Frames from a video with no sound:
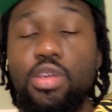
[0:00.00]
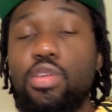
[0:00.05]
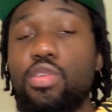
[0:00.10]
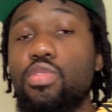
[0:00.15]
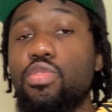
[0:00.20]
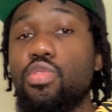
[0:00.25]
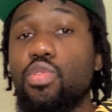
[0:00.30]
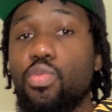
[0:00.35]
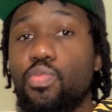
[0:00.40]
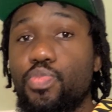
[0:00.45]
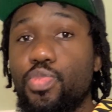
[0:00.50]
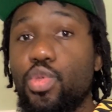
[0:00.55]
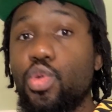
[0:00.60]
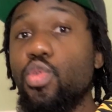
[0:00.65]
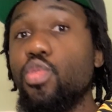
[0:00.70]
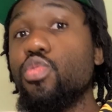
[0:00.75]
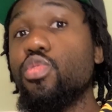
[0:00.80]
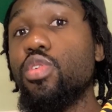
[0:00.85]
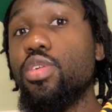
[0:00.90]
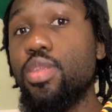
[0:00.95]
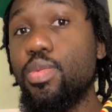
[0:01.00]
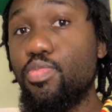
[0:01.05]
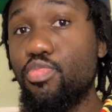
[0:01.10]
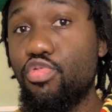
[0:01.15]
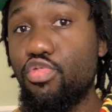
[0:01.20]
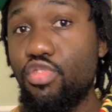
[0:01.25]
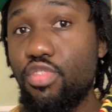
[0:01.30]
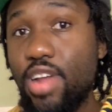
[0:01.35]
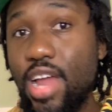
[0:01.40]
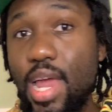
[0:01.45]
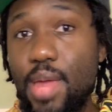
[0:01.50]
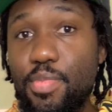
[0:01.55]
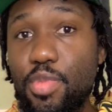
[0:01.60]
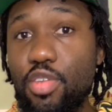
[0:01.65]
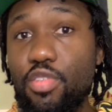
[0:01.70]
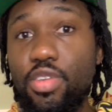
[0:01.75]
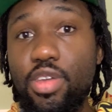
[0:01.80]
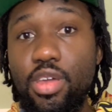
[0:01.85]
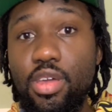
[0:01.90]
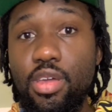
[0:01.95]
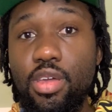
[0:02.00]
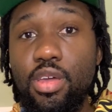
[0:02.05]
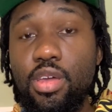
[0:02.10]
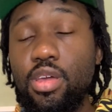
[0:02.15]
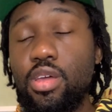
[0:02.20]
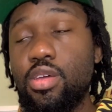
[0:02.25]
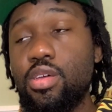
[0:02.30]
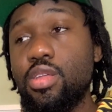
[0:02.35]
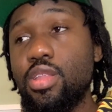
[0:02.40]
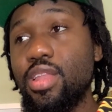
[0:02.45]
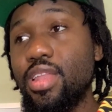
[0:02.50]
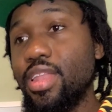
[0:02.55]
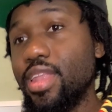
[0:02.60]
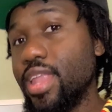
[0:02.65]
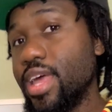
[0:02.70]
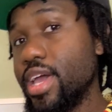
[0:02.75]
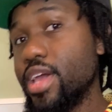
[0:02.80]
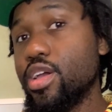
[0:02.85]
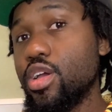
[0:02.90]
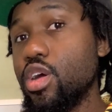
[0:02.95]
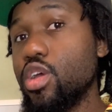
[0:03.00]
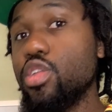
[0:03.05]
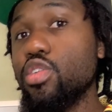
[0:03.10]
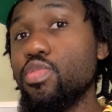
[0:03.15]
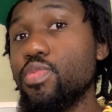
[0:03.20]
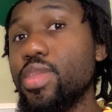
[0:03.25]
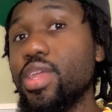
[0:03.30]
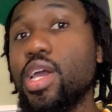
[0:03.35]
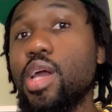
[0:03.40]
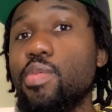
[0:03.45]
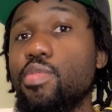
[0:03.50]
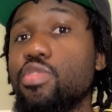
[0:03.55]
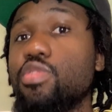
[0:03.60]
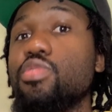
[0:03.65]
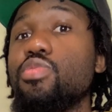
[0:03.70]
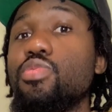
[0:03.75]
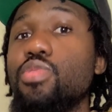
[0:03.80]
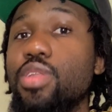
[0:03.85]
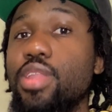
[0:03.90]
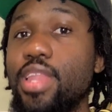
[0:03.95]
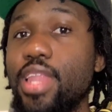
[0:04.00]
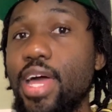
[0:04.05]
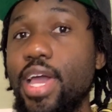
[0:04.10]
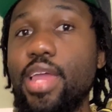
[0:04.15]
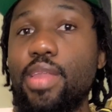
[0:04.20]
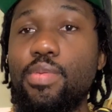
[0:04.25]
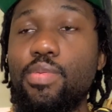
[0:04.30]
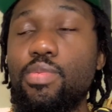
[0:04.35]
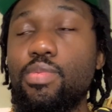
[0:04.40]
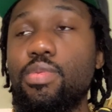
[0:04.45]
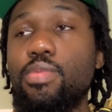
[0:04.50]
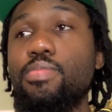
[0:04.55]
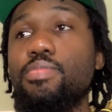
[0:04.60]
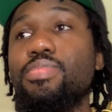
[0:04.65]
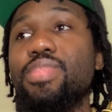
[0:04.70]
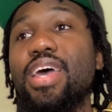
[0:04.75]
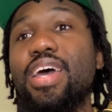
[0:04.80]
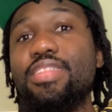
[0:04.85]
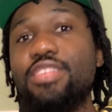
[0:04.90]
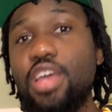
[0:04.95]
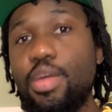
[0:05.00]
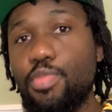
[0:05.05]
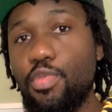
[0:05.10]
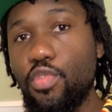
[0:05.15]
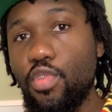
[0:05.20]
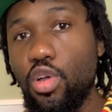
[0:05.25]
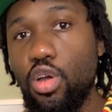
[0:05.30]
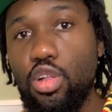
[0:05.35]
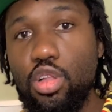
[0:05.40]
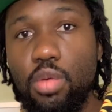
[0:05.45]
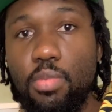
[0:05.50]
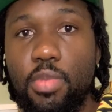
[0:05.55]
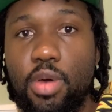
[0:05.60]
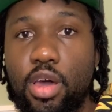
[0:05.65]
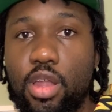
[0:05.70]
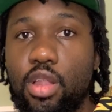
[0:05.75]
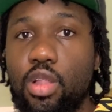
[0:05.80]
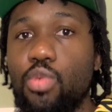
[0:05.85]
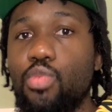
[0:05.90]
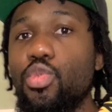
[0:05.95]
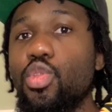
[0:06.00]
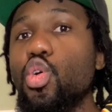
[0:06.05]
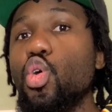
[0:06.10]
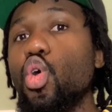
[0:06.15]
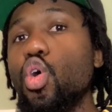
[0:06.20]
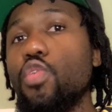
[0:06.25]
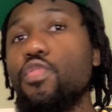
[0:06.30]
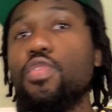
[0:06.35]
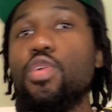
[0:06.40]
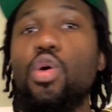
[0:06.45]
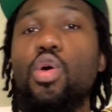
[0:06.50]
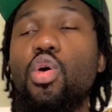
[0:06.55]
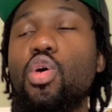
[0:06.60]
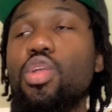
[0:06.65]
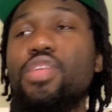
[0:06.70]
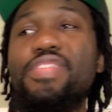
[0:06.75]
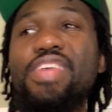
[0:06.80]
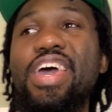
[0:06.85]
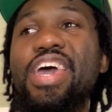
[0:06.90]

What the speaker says: So those are the primary light colors when it comes to light, that type of color model. We'll go over all of